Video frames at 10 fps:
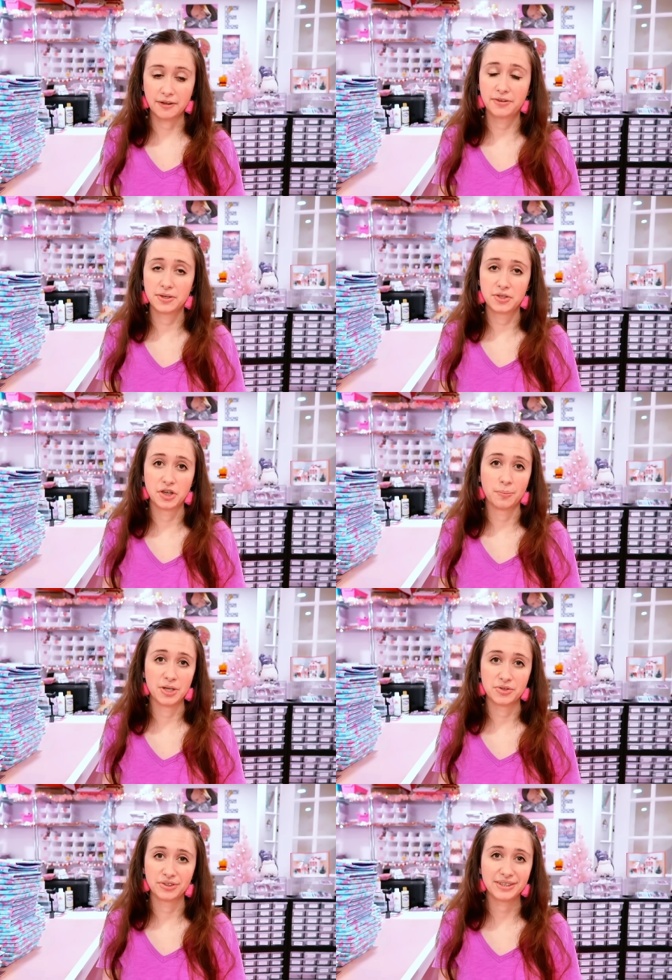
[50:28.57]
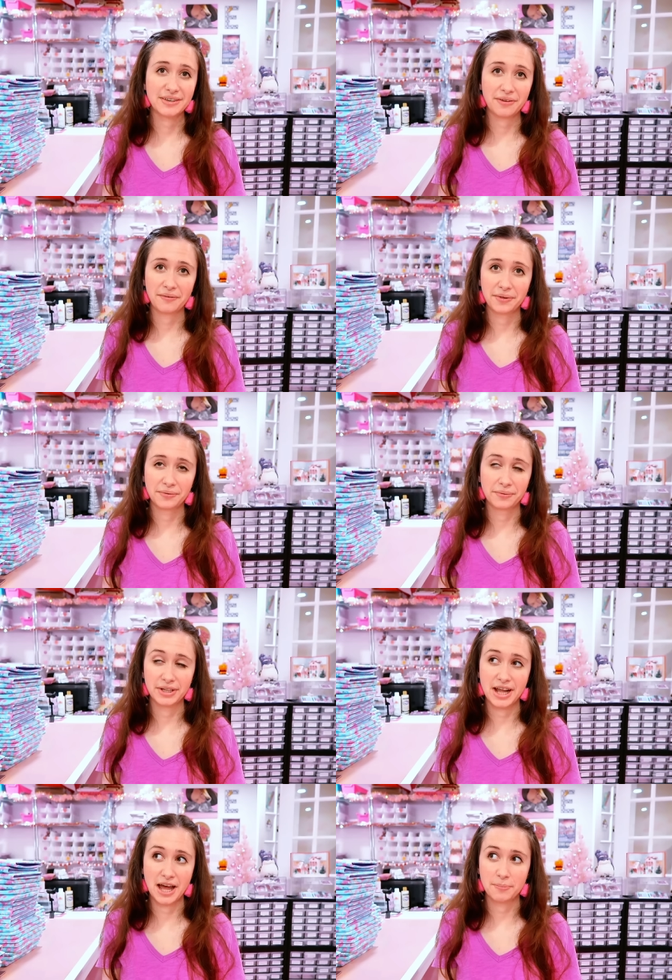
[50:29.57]
I feel so much relief I feel
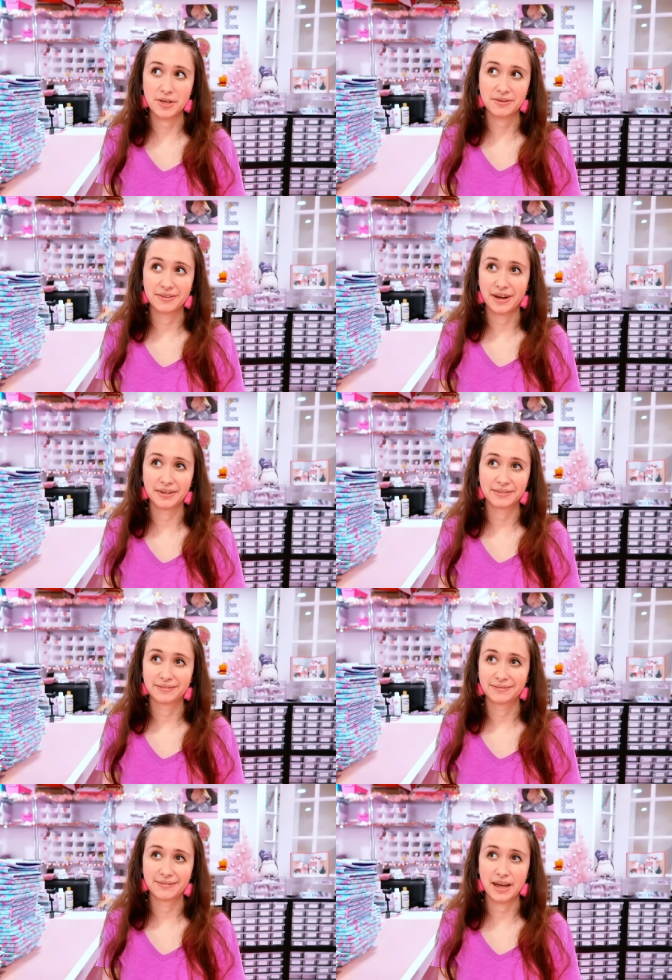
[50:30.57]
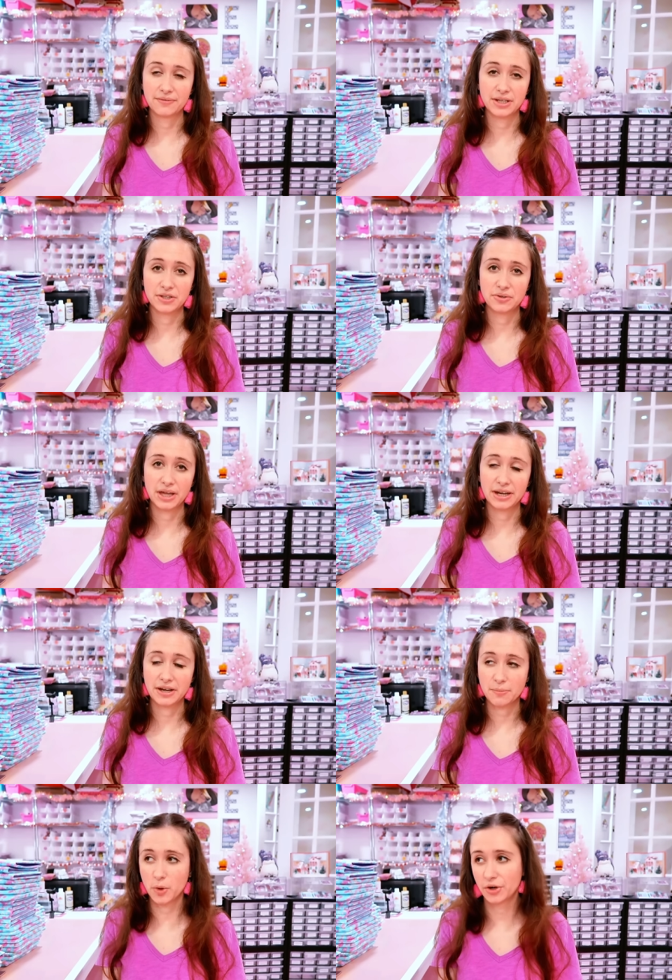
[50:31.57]
really happy not having to do that
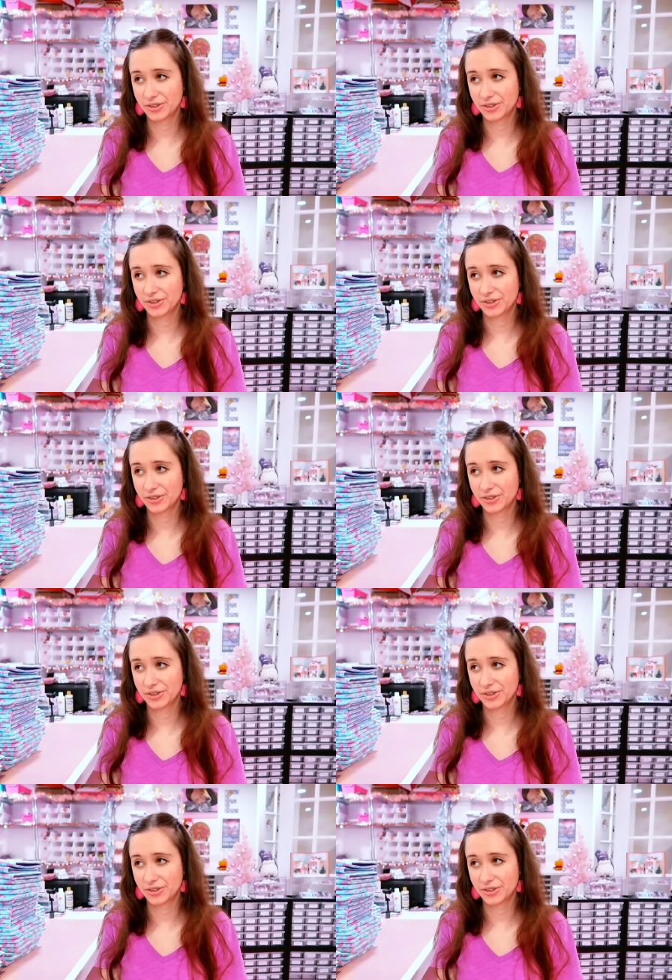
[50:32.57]
anymore.